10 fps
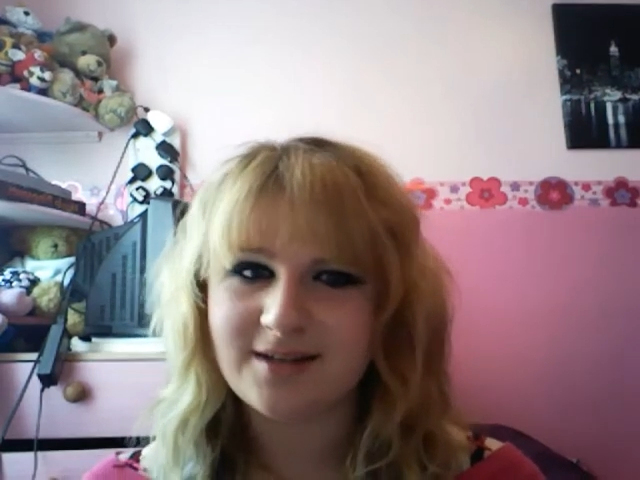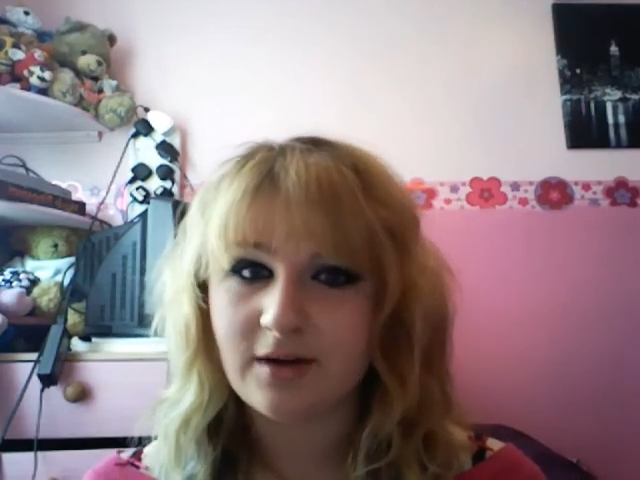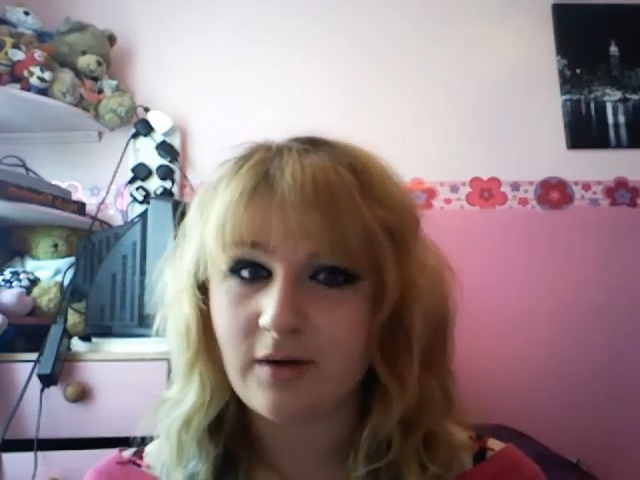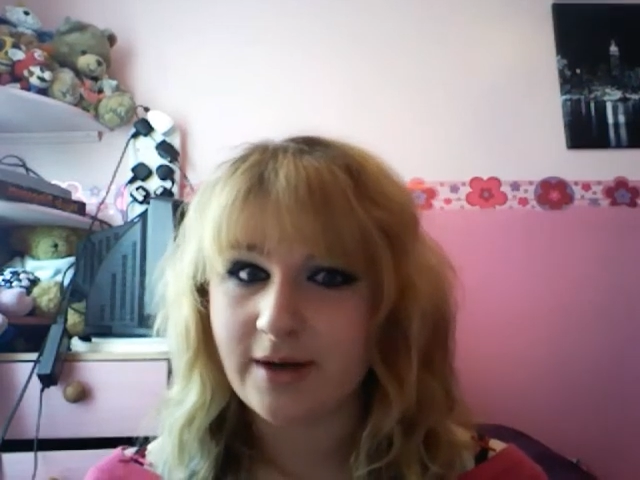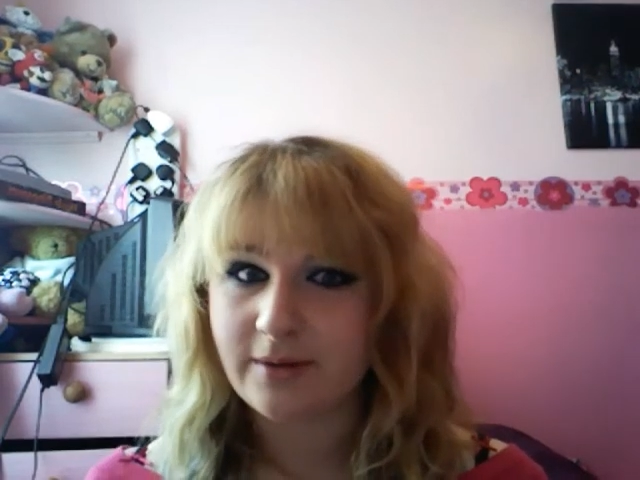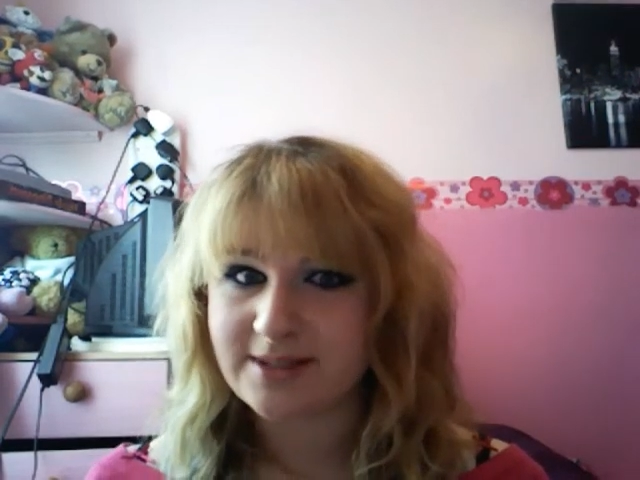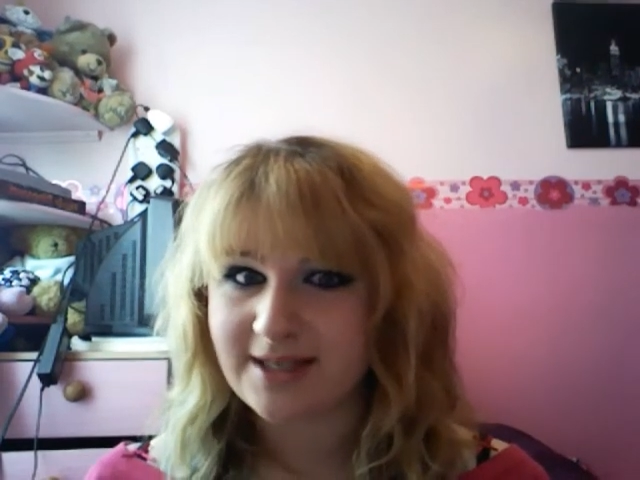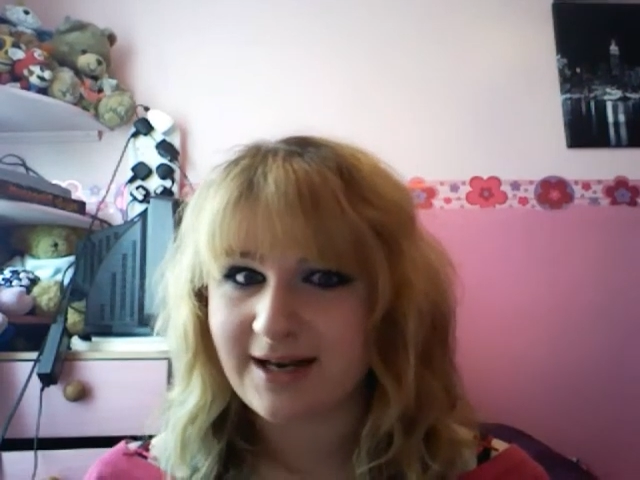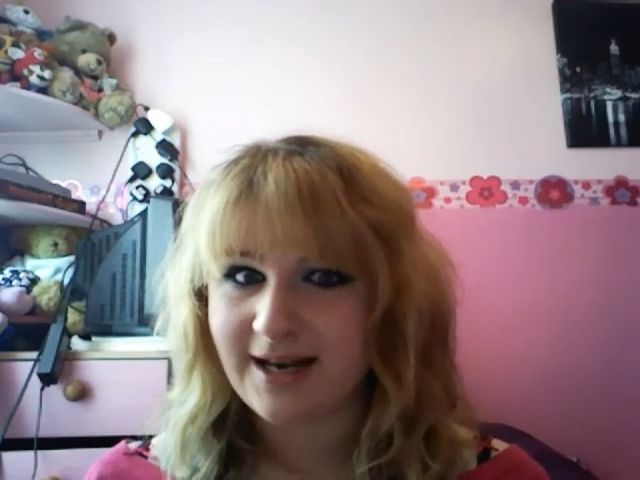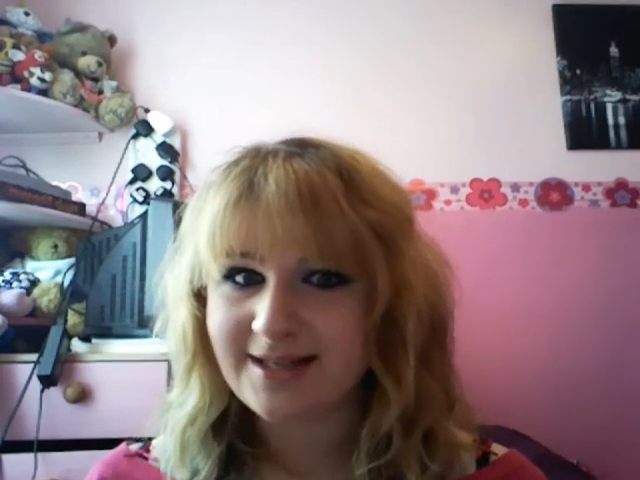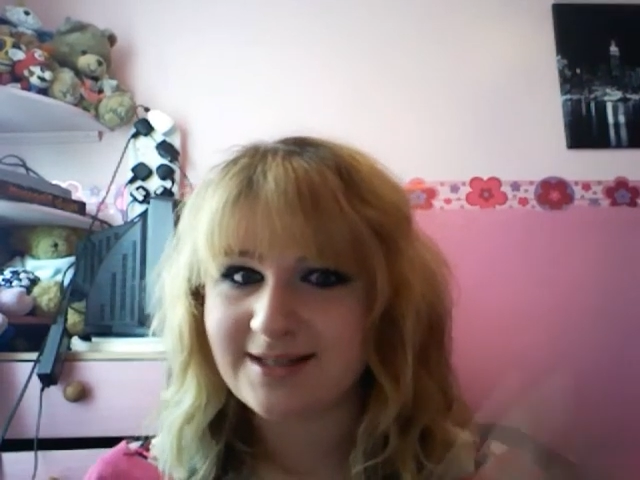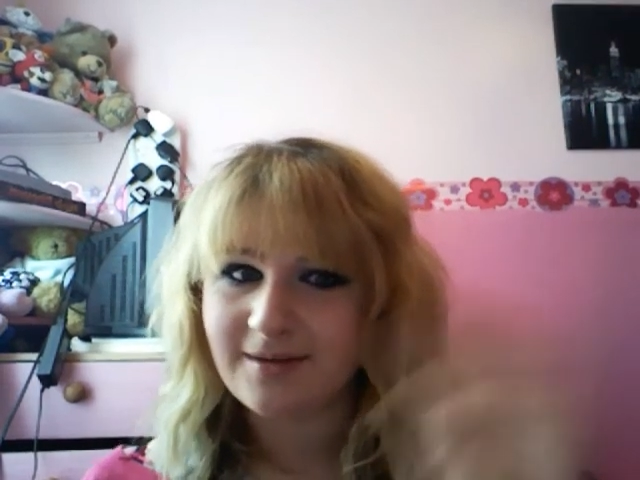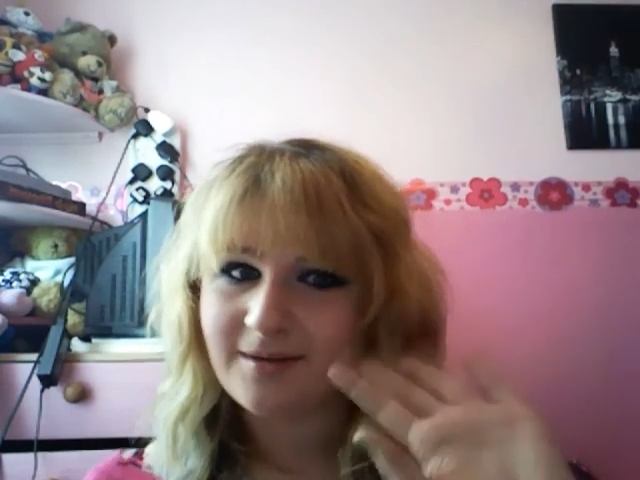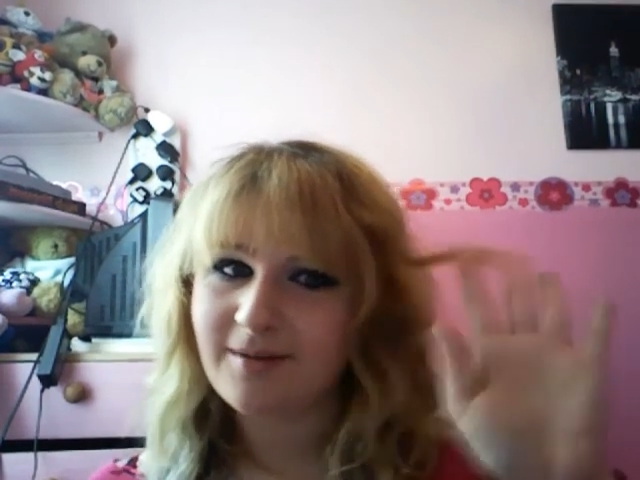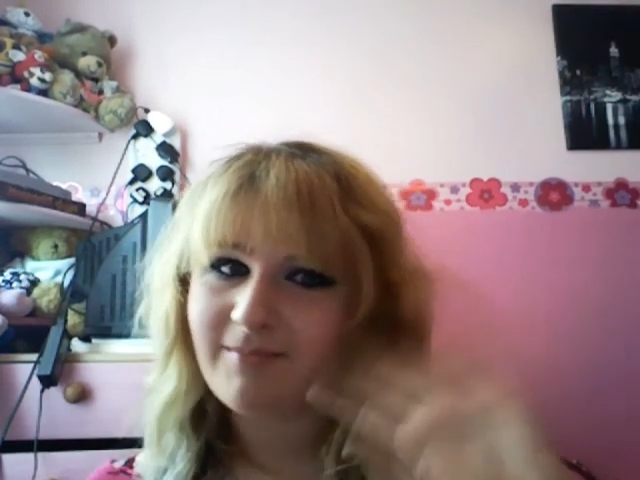So I will see you later.
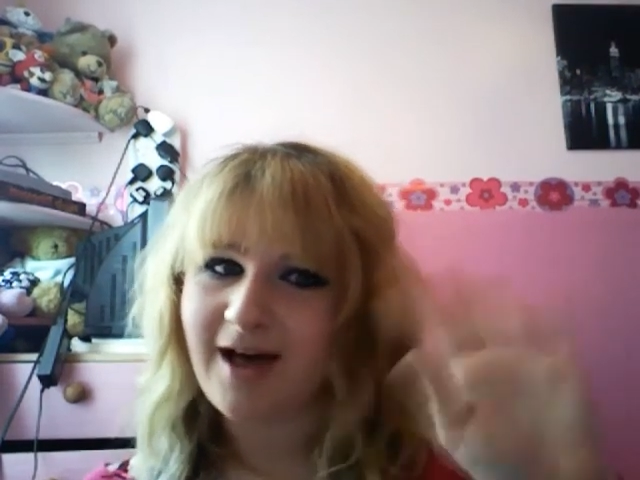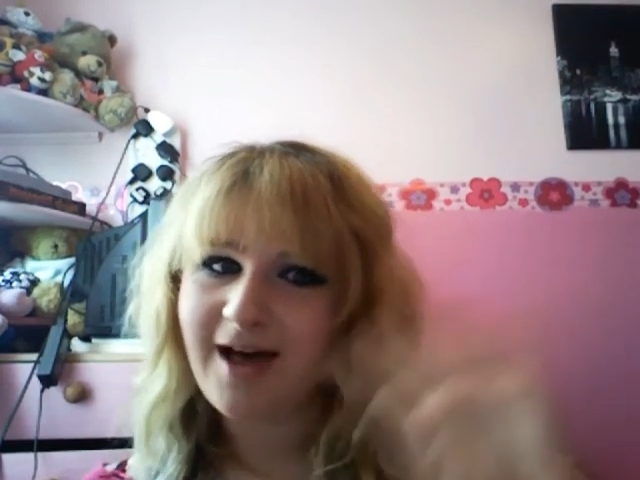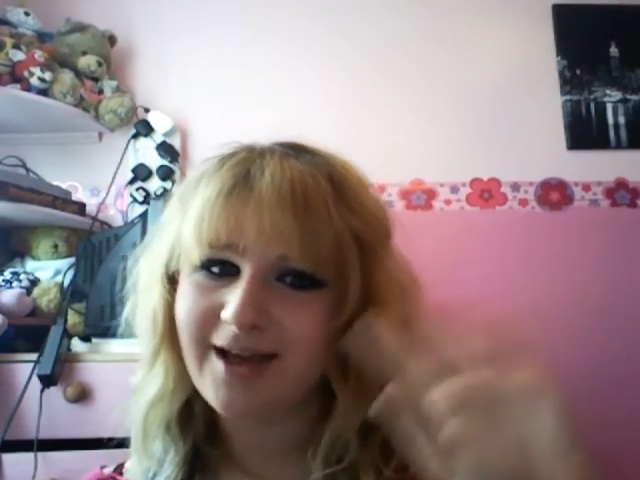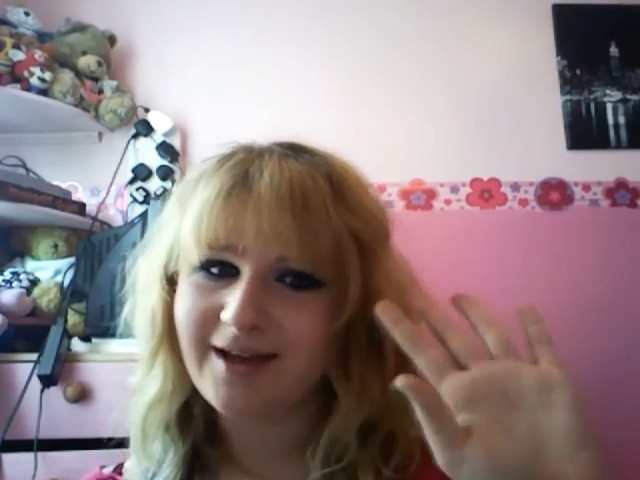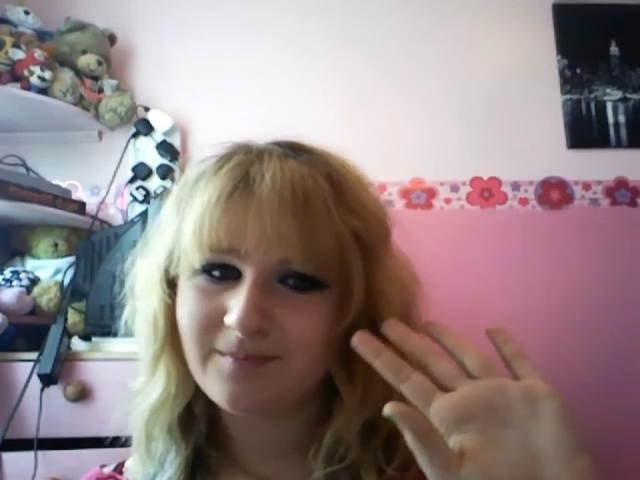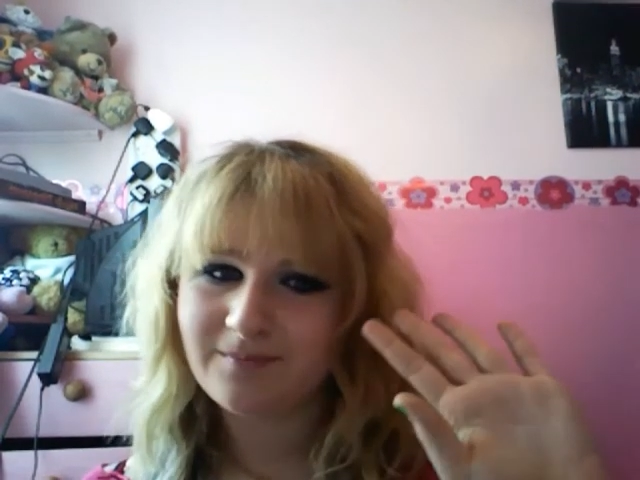Bye.